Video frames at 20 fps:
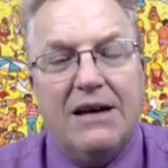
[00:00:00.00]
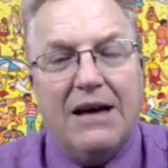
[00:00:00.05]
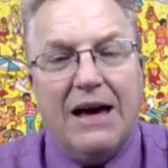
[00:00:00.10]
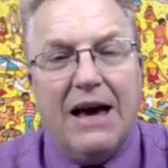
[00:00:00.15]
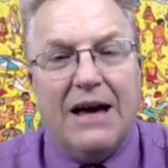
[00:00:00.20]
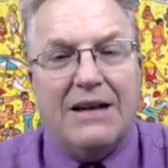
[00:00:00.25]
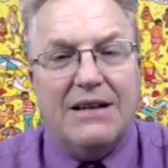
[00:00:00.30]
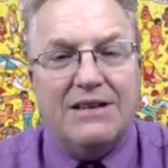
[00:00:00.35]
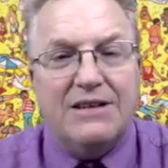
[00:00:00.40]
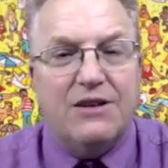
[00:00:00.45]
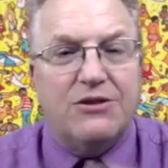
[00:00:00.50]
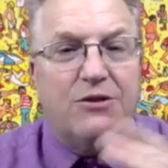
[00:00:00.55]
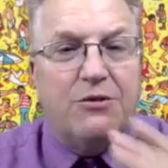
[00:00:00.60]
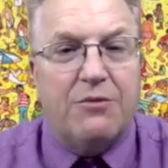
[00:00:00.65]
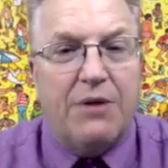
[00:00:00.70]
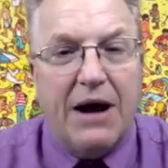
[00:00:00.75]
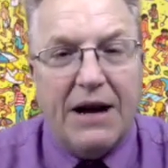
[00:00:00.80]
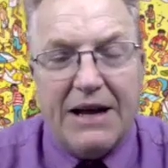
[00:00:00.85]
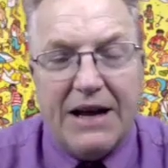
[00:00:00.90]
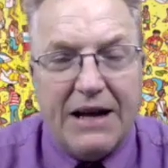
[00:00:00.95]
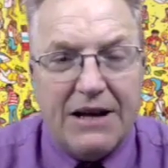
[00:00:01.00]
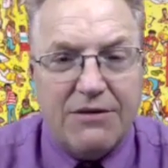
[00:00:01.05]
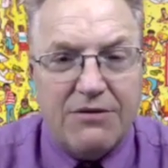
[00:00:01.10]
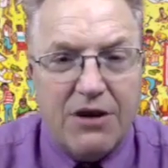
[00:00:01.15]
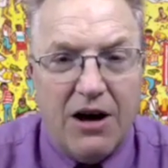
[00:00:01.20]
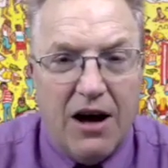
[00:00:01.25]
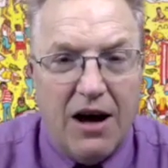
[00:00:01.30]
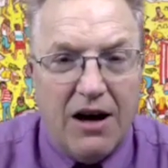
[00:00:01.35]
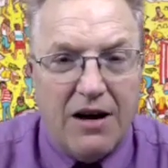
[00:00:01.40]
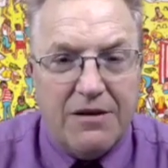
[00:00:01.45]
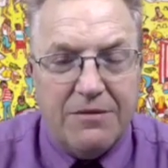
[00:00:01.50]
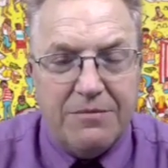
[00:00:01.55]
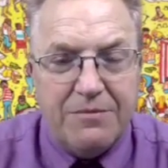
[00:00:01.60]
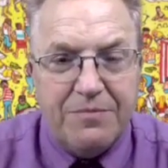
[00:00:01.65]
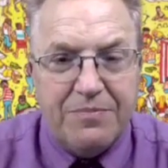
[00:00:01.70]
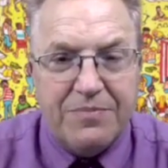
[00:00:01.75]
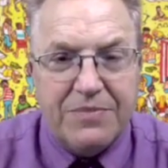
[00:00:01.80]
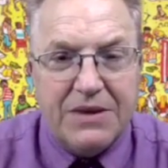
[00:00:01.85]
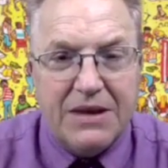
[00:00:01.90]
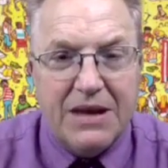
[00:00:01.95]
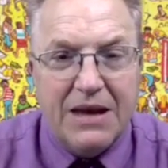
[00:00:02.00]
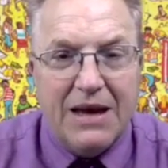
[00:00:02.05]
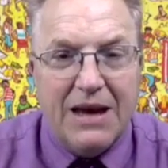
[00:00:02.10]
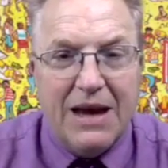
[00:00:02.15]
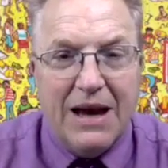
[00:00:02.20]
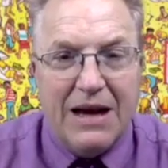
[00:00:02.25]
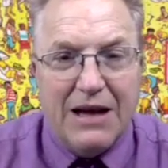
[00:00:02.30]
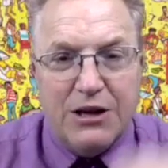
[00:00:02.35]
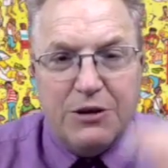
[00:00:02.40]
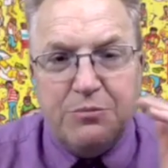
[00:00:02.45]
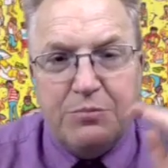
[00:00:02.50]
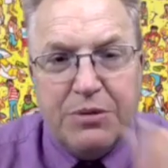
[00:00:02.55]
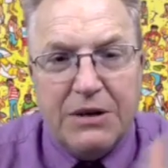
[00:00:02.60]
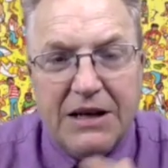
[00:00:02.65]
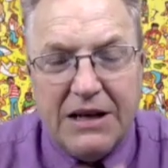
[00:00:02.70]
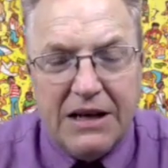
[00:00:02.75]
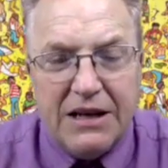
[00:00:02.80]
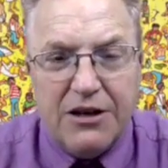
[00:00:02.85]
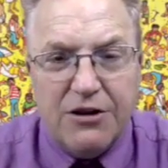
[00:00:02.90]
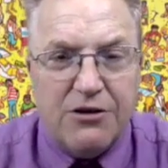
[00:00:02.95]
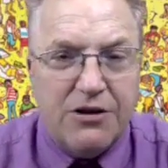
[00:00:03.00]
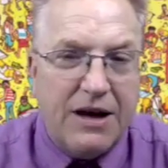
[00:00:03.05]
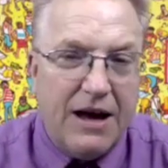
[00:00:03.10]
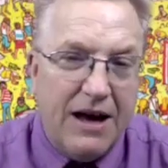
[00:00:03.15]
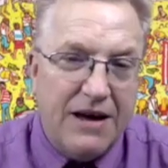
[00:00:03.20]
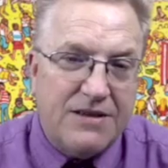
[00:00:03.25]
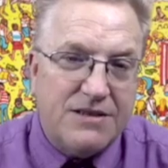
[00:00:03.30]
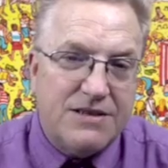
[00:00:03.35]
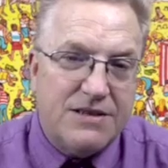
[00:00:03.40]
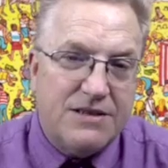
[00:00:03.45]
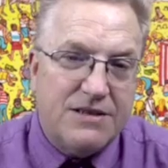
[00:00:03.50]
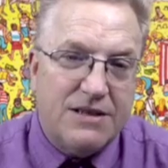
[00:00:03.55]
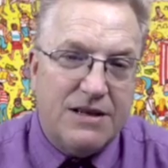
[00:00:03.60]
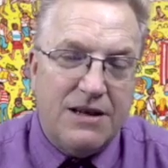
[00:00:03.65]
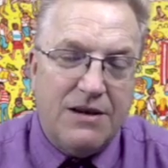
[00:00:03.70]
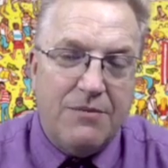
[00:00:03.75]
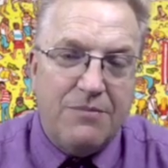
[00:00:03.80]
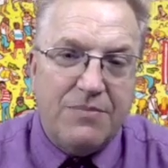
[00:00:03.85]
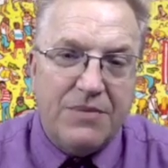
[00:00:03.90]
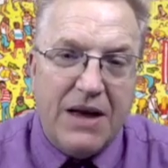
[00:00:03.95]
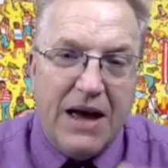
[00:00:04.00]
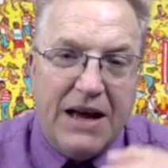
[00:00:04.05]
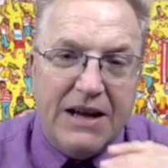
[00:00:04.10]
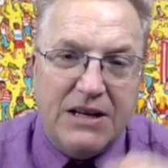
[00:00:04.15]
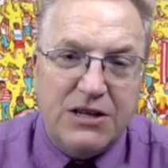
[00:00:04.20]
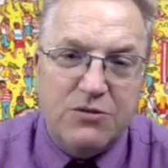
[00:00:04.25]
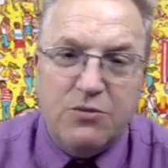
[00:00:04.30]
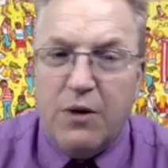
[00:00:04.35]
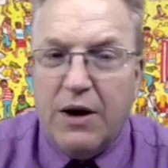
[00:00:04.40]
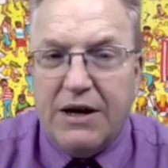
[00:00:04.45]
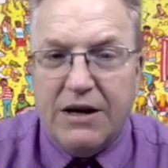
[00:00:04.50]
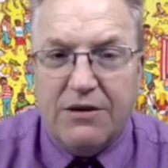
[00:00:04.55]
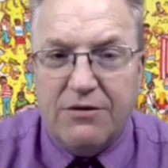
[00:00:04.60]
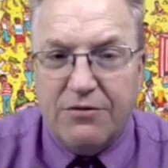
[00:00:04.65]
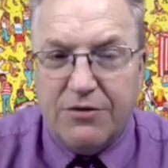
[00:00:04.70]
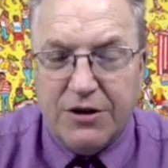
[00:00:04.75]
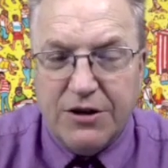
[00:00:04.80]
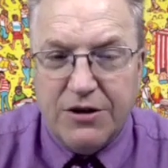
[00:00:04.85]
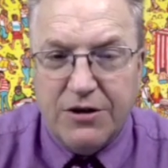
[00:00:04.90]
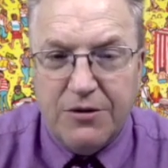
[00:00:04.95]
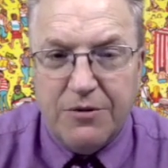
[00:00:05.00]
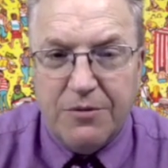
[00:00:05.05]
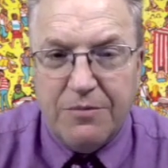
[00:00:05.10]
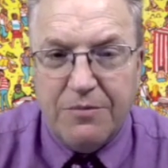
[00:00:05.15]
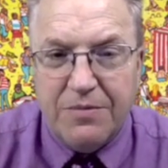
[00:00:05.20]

And he's at the right hand of God. And he's pleading your case. And he's waiting for you.